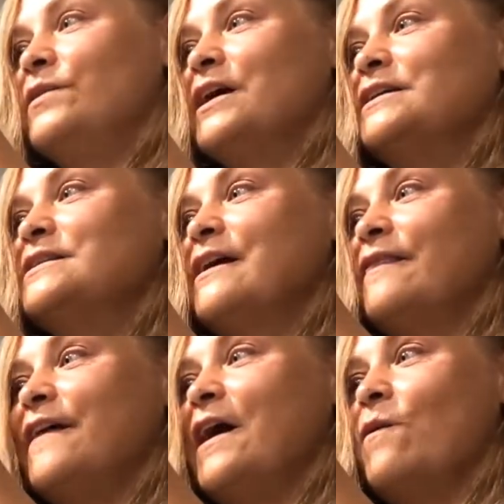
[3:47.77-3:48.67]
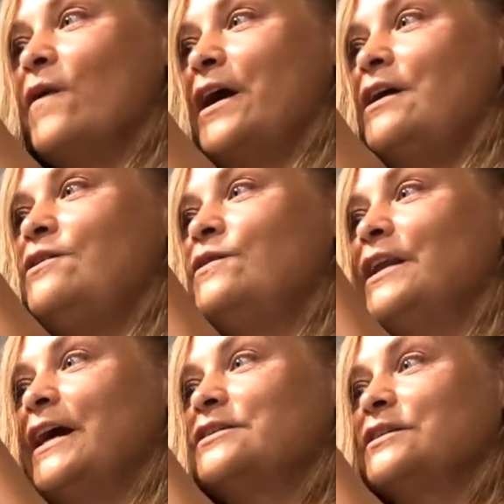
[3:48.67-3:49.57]
because that way you
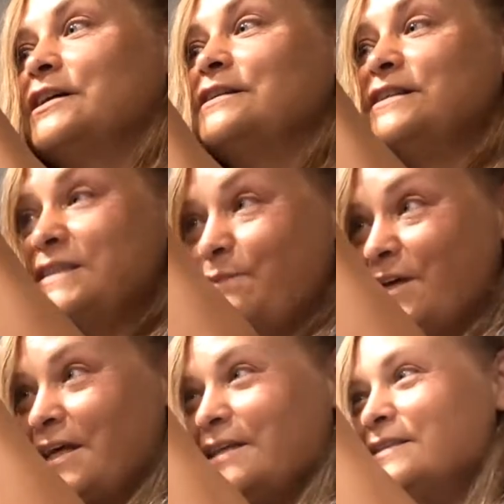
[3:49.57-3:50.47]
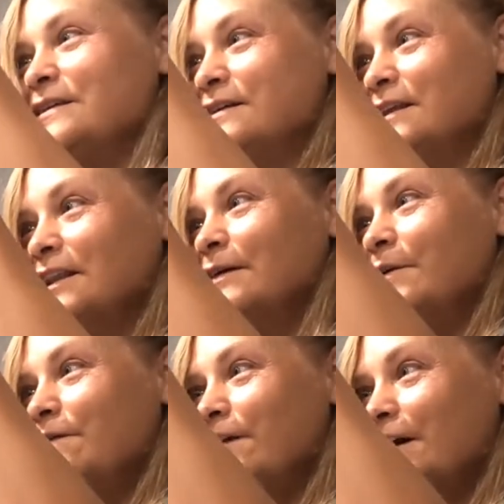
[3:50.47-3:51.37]
can actually spin it.
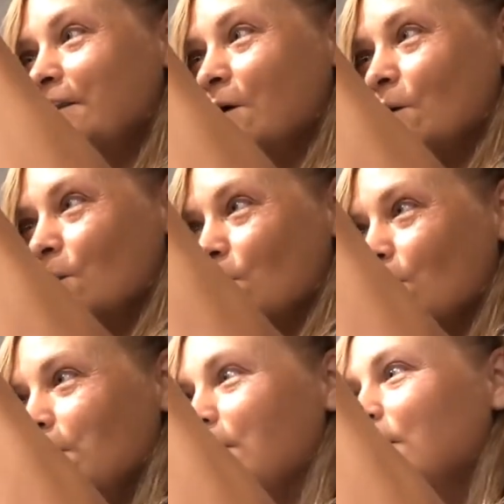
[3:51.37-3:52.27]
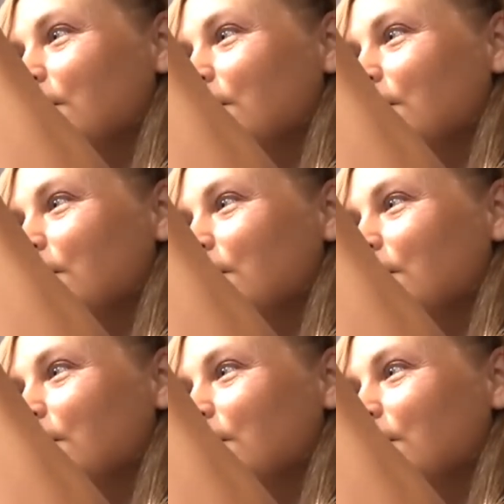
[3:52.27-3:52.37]
Let me find the hole.